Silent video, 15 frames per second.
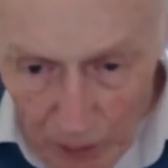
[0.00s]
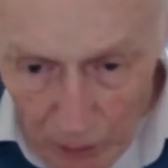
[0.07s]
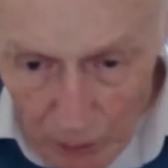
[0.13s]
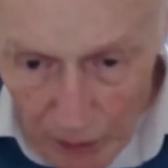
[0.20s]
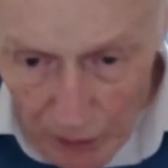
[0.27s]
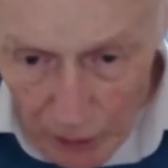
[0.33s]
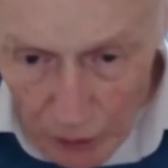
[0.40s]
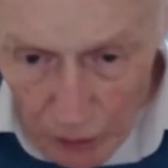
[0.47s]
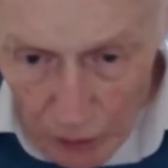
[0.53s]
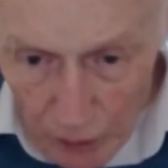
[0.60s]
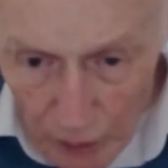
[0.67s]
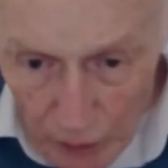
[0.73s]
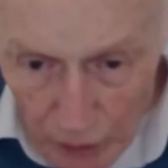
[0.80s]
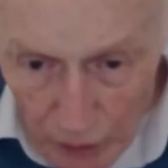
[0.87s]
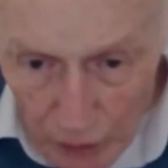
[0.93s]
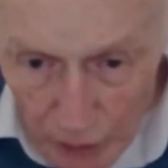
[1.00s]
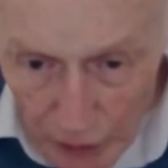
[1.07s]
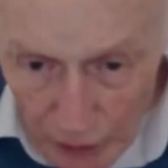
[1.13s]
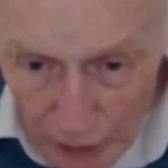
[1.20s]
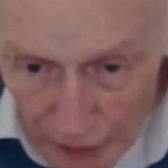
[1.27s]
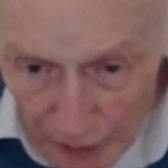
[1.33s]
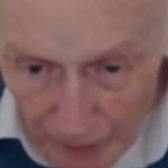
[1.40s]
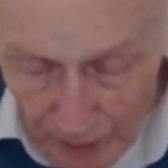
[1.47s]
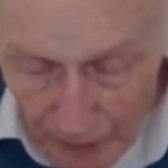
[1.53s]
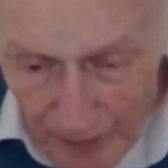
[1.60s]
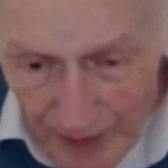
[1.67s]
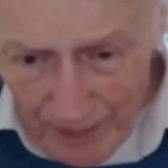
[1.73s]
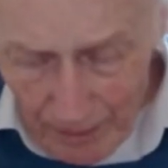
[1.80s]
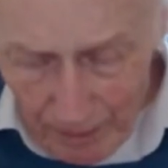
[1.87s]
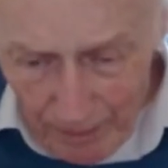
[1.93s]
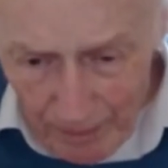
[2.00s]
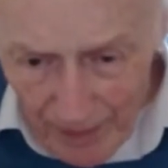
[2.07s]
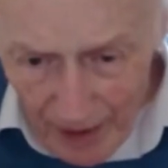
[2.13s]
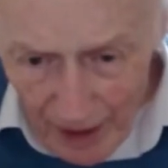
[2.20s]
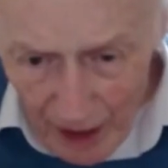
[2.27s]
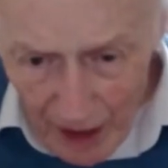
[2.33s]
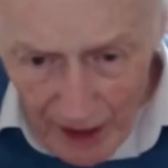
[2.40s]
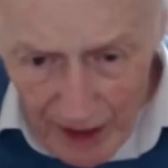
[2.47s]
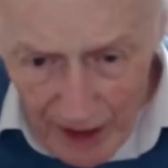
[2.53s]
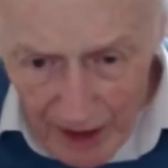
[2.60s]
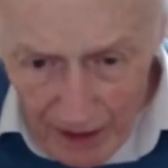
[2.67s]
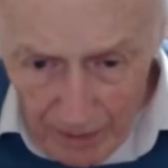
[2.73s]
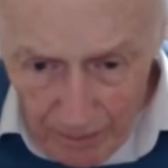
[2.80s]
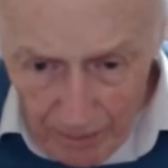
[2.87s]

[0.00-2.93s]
with your tutor. I